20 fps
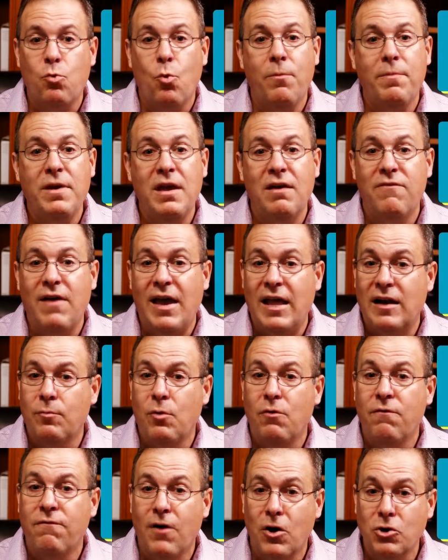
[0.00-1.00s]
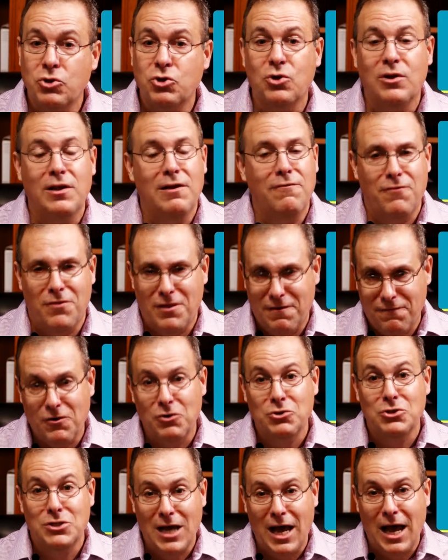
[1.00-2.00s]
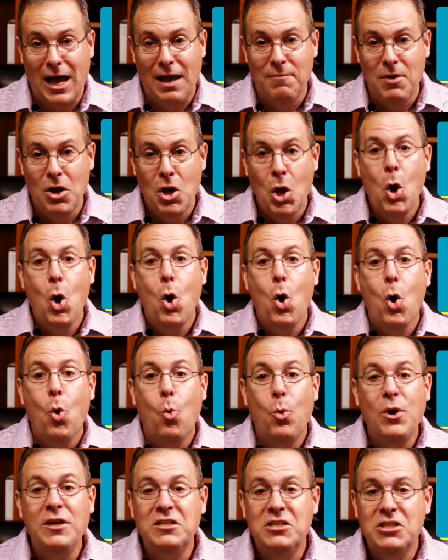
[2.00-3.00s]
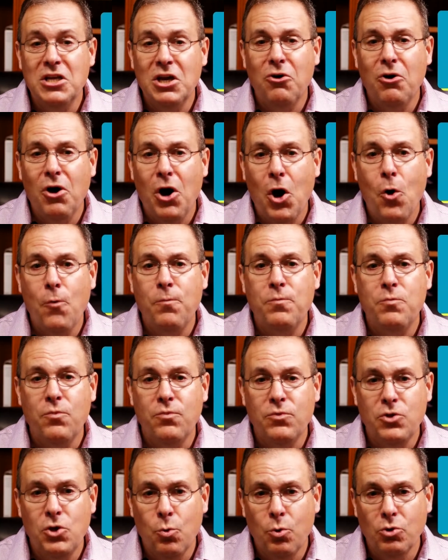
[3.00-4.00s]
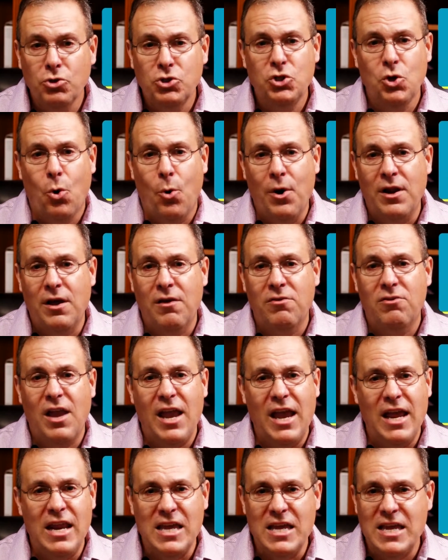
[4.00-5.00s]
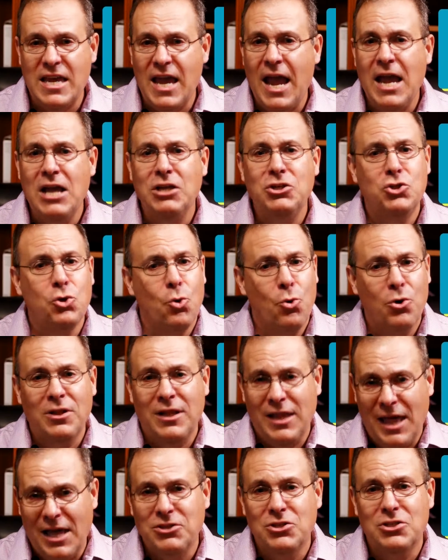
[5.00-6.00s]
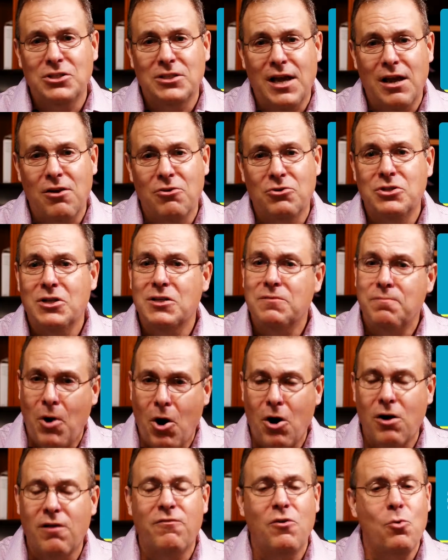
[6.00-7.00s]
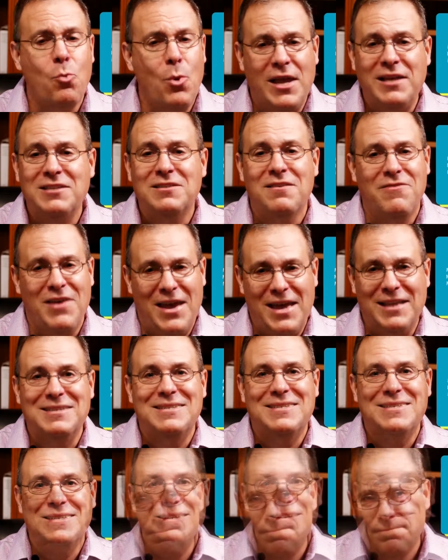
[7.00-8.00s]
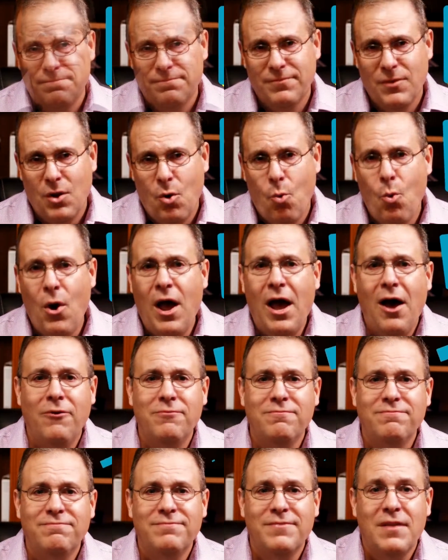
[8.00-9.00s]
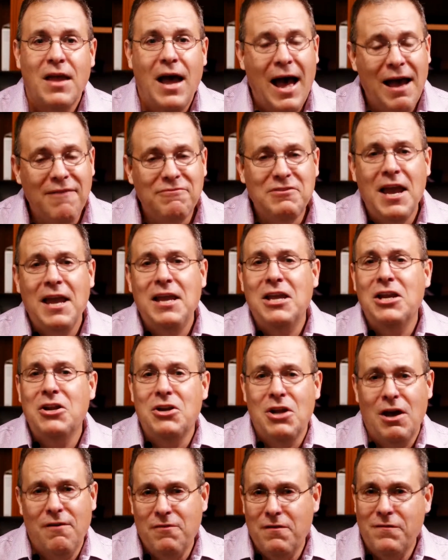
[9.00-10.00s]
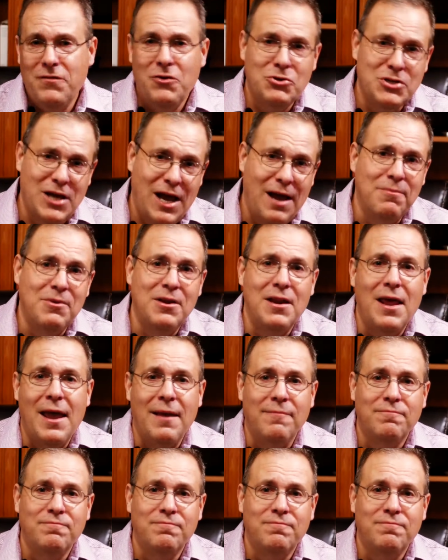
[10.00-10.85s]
will be available virtually for the first time, we still hope you will join us and engage your legislators as part of the week's events. Well, I've taken enough of your time today.